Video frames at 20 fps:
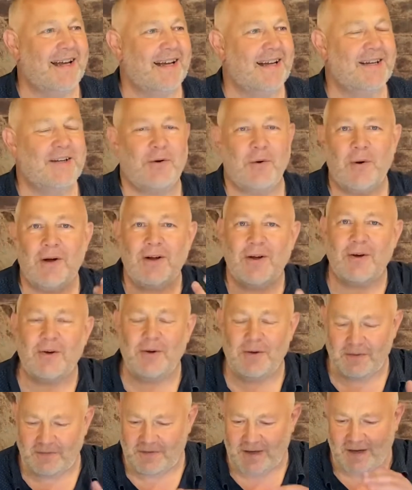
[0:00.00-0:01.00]
quite a
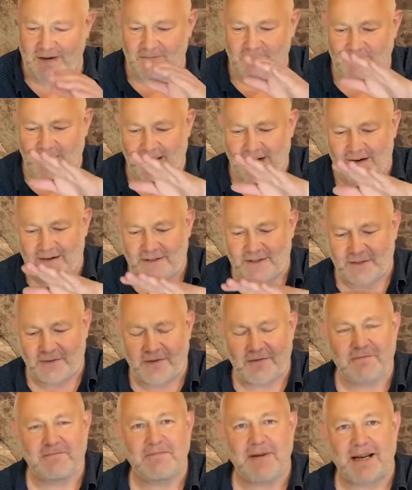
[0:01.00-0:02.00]
lot of sort
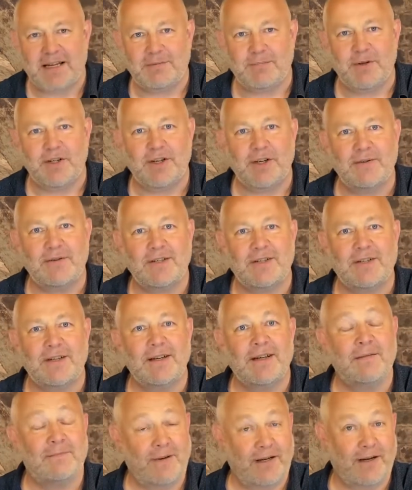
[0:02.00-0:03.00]
of mass-produced
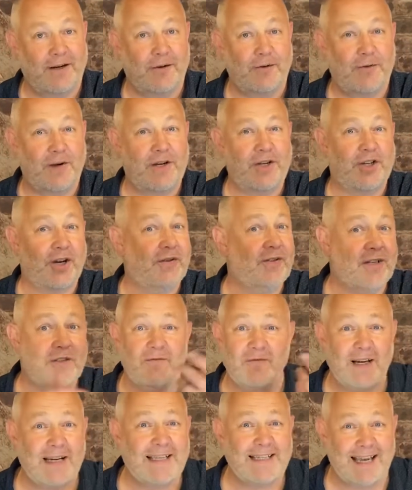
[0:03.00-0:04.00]
Pinot Grigio. It
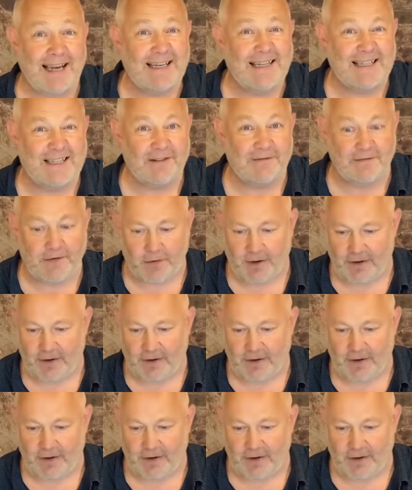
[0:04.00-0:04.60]
doesn't really taste of very